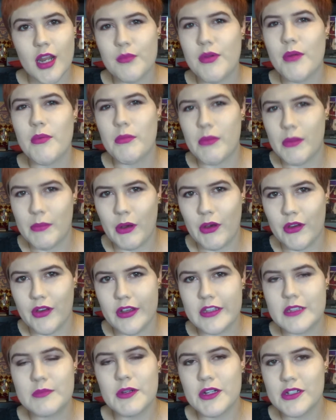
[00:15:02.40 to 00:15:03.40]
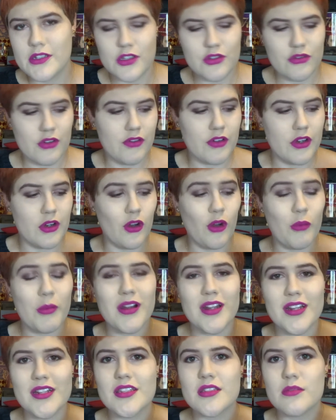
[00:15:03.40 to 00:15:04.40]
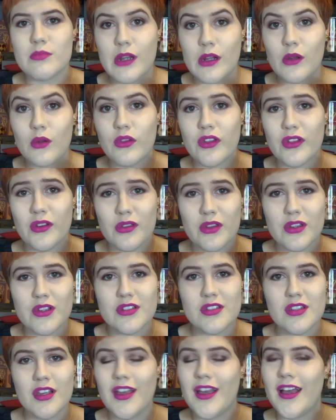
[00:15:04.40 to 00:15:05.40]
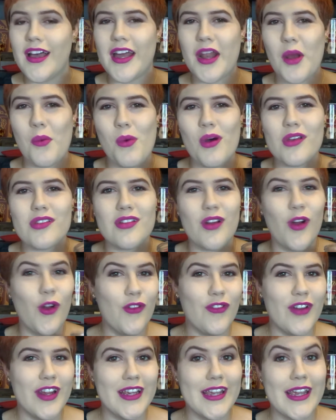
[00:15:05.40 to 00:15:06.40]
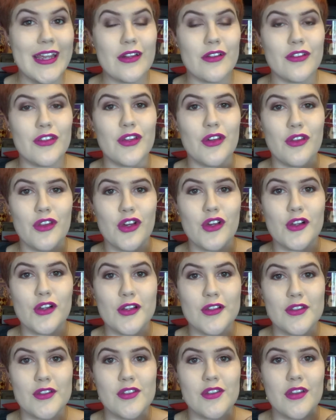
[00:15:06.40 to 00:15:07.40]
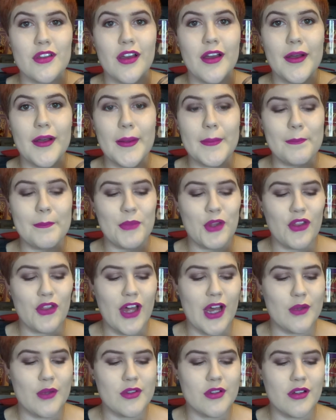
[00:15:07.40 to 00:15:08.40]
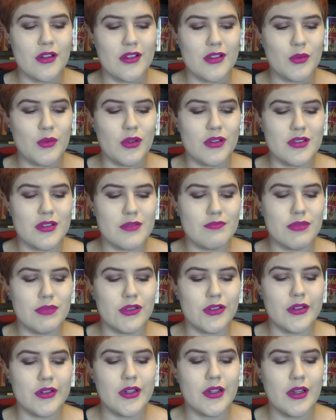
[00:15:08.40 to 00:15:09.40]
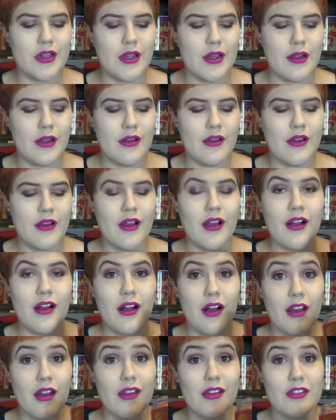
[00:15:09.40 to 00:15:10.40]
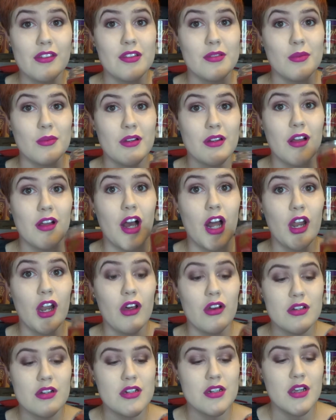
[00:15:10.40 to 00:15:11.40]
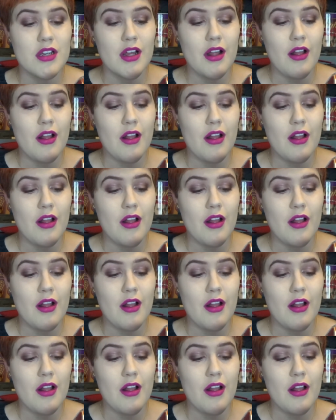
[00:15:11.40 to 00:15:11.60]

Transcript: I'm probably biased because it's Gryffindor, but I did smell all the others, and I wasn't overly keen on the other colours, the other house colours ones, but I like this one a lot.